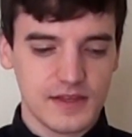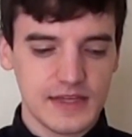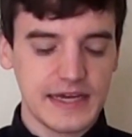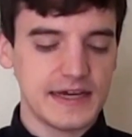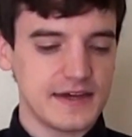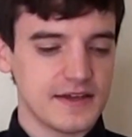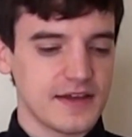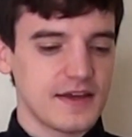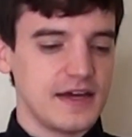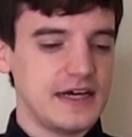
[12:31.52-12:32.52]
Yeah,
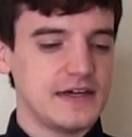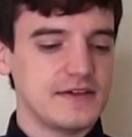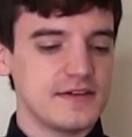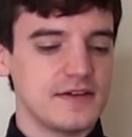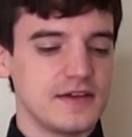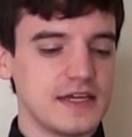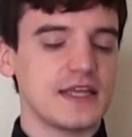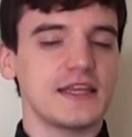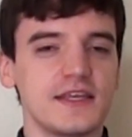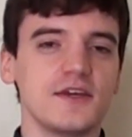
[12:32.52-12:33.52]

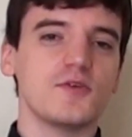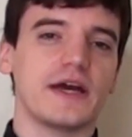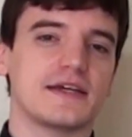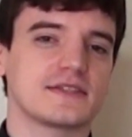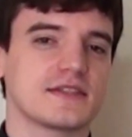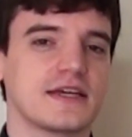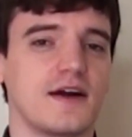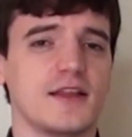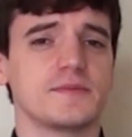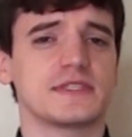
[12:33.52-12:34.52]
in the U.S., they
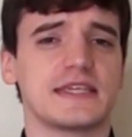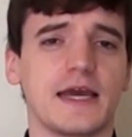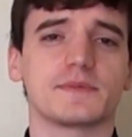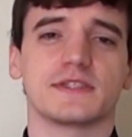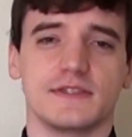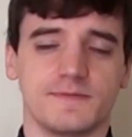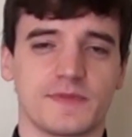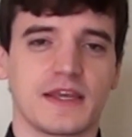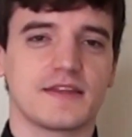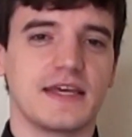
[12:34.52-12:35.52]
call him Samson.
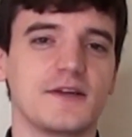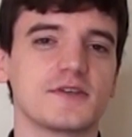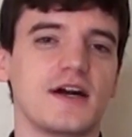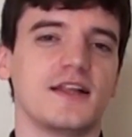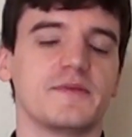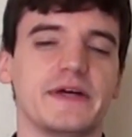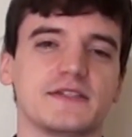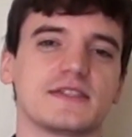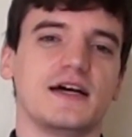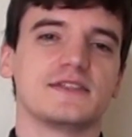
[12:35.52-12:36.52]
They don't call him El
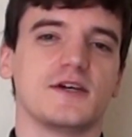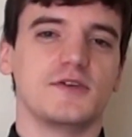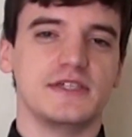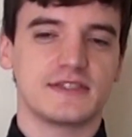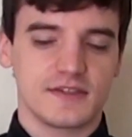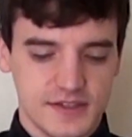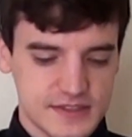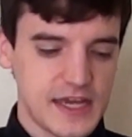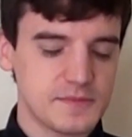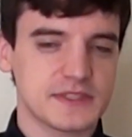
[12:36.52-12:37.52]
Santo. He's
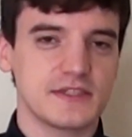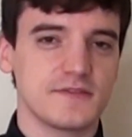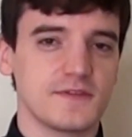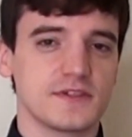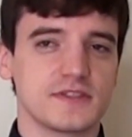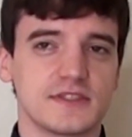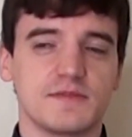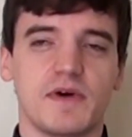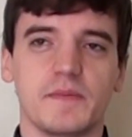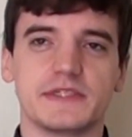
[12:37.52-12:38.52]
Samson versus the
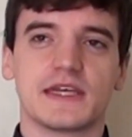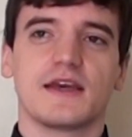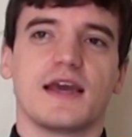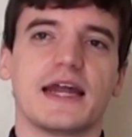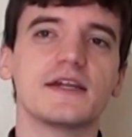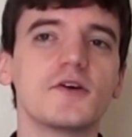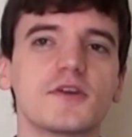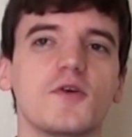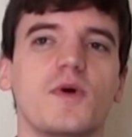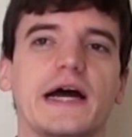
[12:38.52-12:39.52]
mummies. And I don't
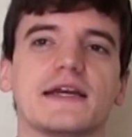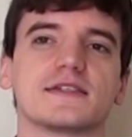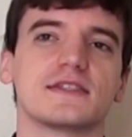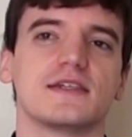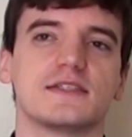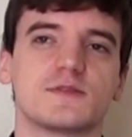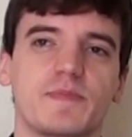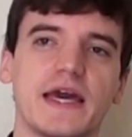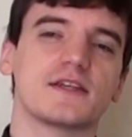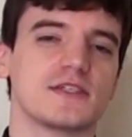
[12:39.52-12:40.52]
know why, because in
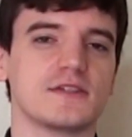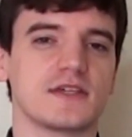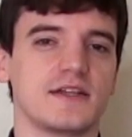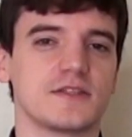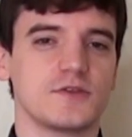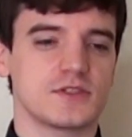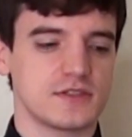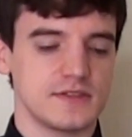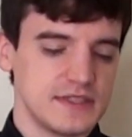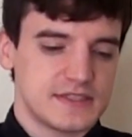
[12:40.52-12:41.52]
Spanish, El Santo is
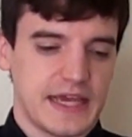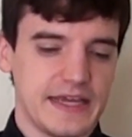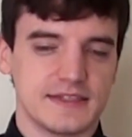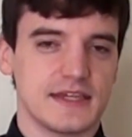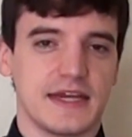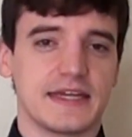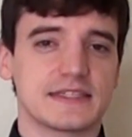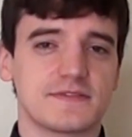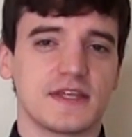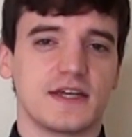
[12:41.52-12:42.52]
just the saint. And I
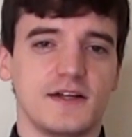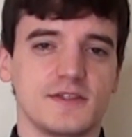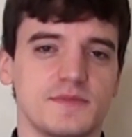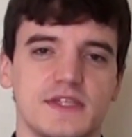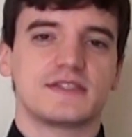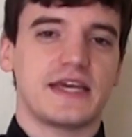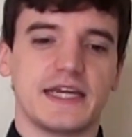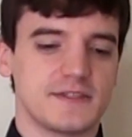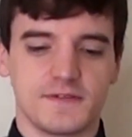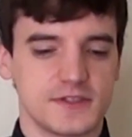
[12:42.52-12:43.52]
guess if they called him the
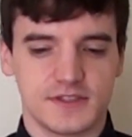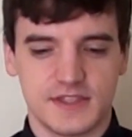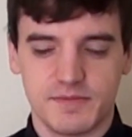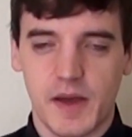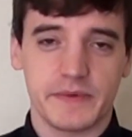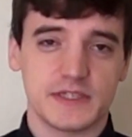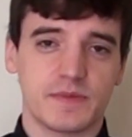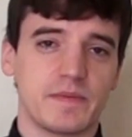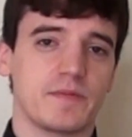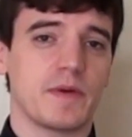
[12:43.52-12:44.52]
saint versus the mummies,
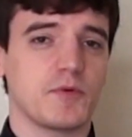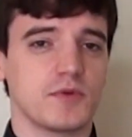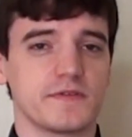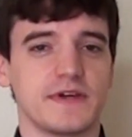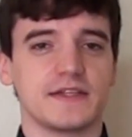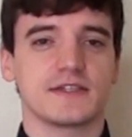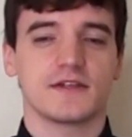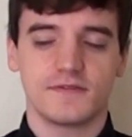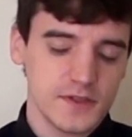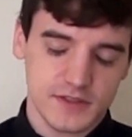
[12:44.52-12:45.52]
maybe people would have found it
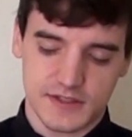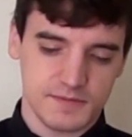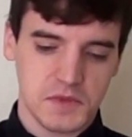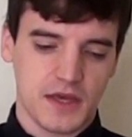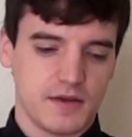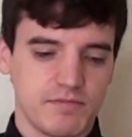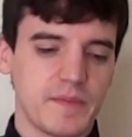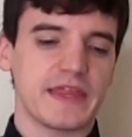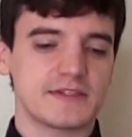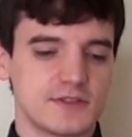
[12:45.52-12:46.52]
confusing.
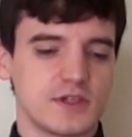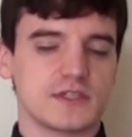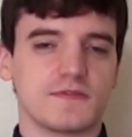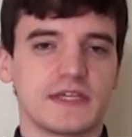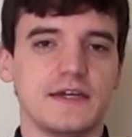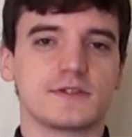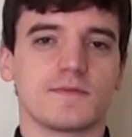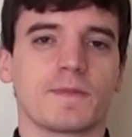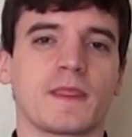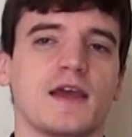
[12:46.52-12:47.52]
Maybe that's a justification.
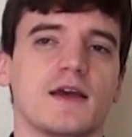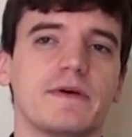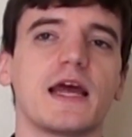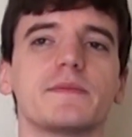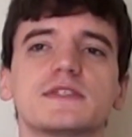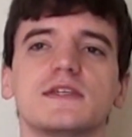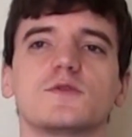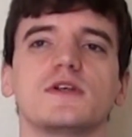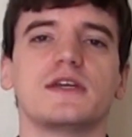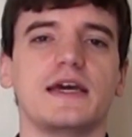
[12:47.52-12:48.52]
But
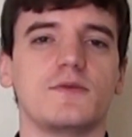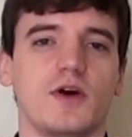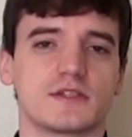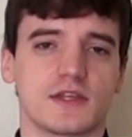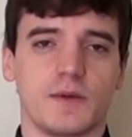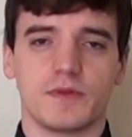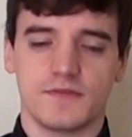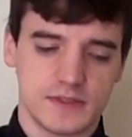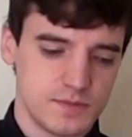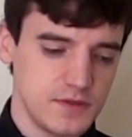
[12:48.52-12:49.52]
MST3K watched a couple of
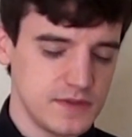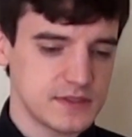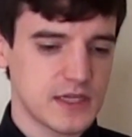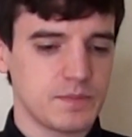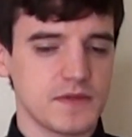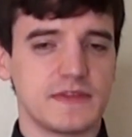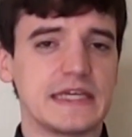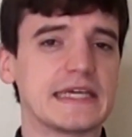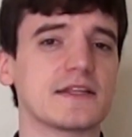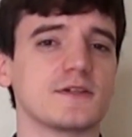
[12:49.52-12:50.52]
his movies, a couple of the
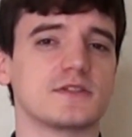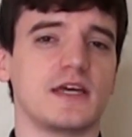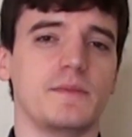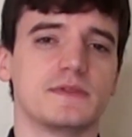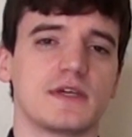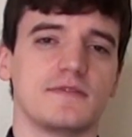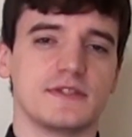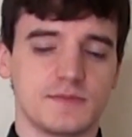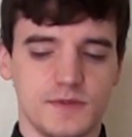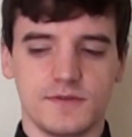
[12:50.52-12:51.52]
English dubs of
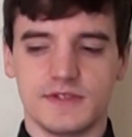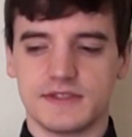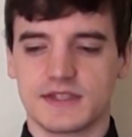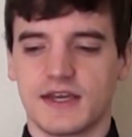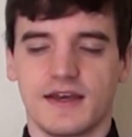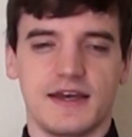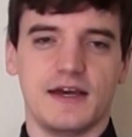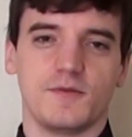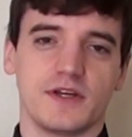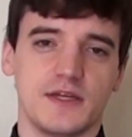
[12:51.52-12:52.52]
his movies,
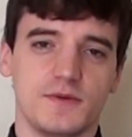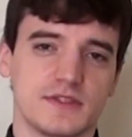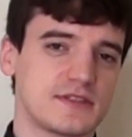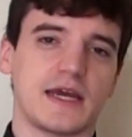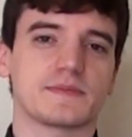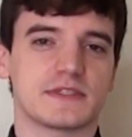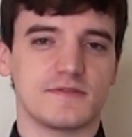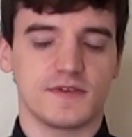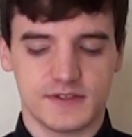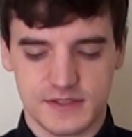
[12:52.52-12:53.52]
where he was
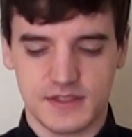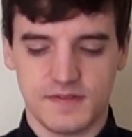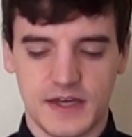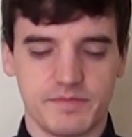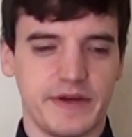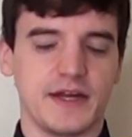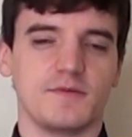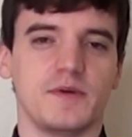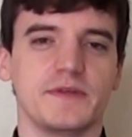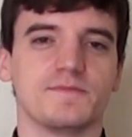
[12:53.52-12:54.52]
Samson versus the vampire
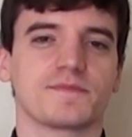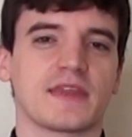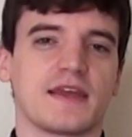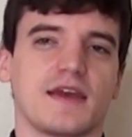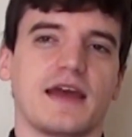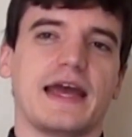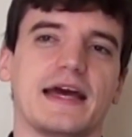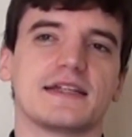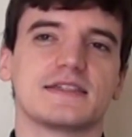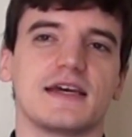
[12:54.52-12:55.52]
women.
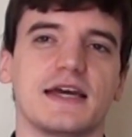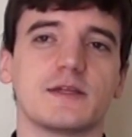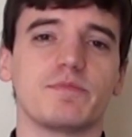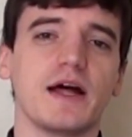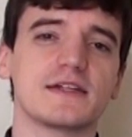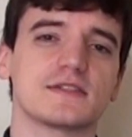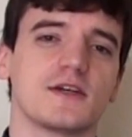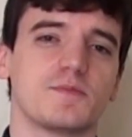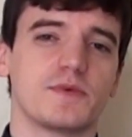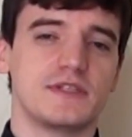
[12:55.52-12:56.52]
And the plots
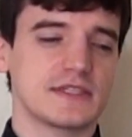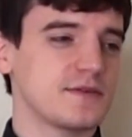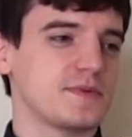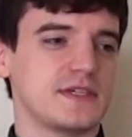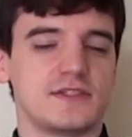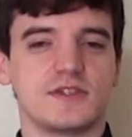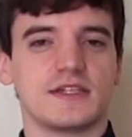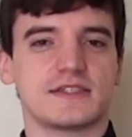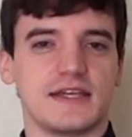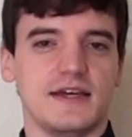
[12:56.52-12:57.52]
are predictably
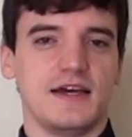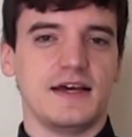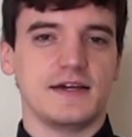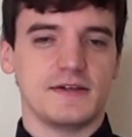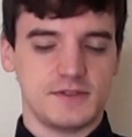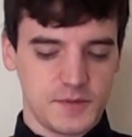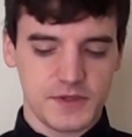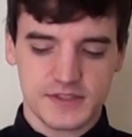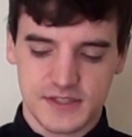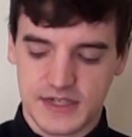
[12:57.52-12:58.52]
just
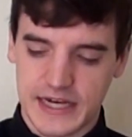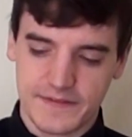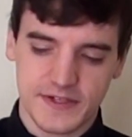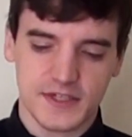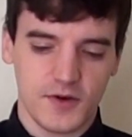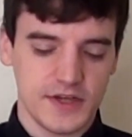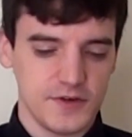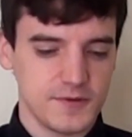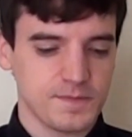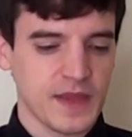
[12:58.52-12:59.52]
gibberish. They're kind of
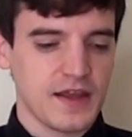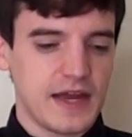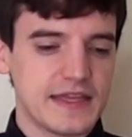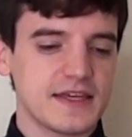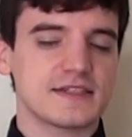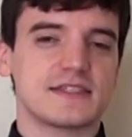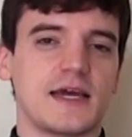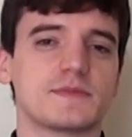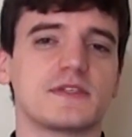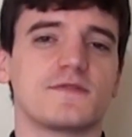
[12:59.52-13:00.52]
incoherent. I think
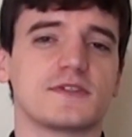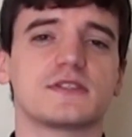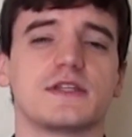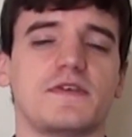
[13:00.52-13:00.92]
Samson versus the